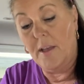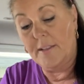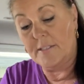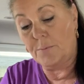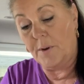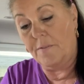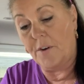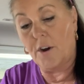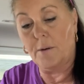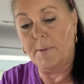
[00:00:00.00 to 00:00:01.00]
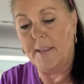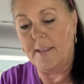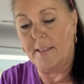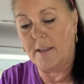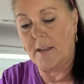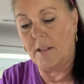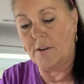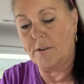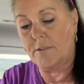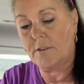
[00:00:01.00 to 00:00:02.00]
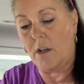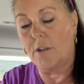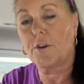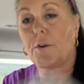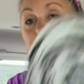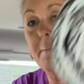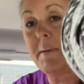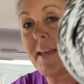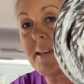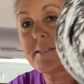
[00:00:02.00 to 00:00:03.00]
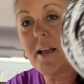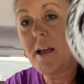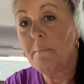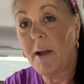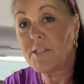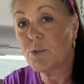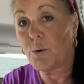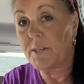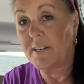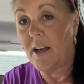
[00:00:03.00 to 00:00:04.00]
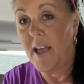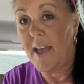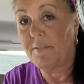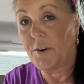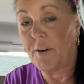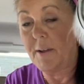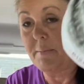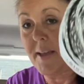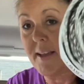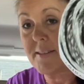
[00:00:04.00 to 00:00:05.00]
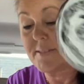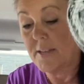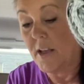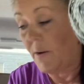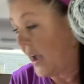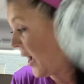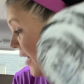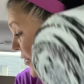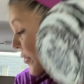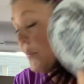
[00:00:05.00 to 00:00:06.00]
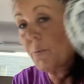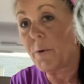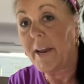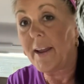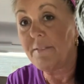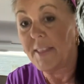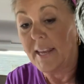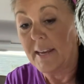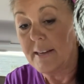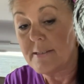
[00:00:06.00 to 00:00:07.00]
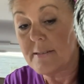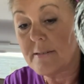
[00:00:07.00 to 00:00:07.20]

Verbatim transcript: This Reverb, eh, the color is called Gray Mix. My store did not have the Gray Mix, so I got three of these.